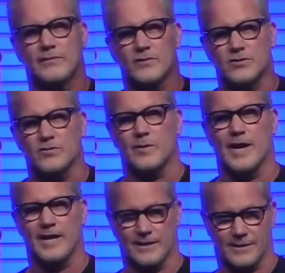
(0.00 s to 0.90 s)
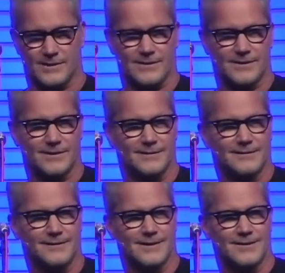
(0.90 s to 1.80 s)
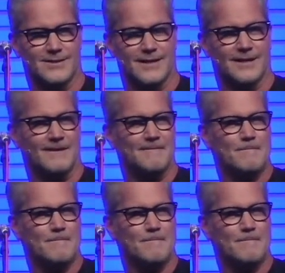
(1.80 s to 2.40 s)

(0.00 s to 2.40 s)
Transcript: of His grace, you see?